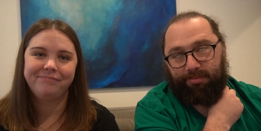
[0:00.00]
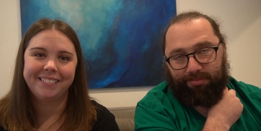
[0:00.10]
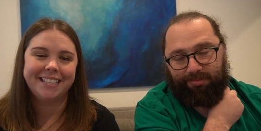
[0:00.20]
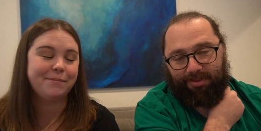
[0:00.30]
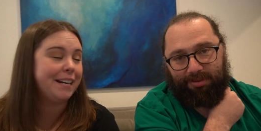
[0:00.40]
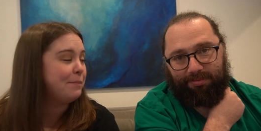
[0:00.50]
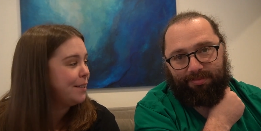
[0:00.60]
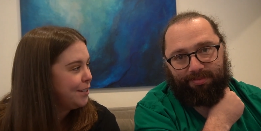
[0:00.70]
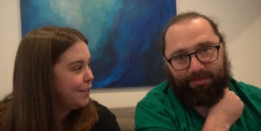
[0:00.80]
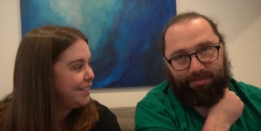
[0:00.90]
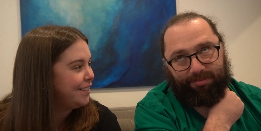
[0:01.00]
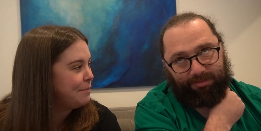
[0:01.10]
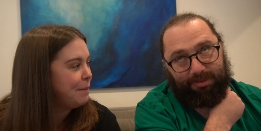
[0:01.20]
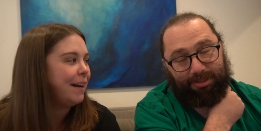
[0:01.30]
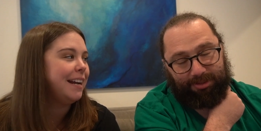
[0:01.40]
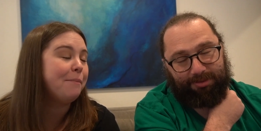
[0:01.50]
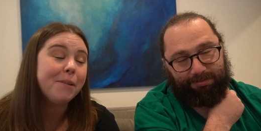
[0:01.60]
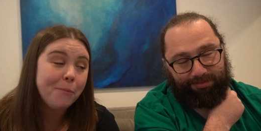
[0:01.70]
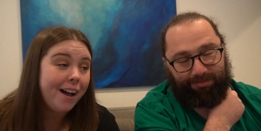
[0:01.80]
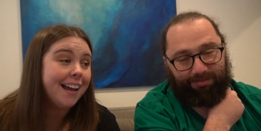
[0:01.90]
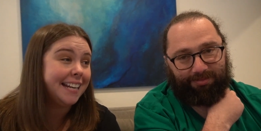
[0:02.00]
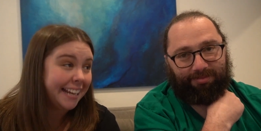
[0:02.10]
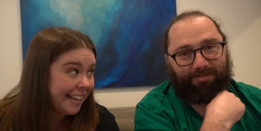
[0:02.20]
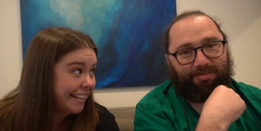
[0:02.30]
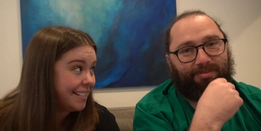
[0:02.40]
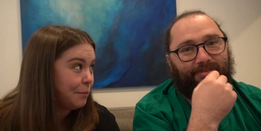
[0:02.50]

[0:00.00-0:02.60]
Speaker 1: That's my number 2. But my number 1 is,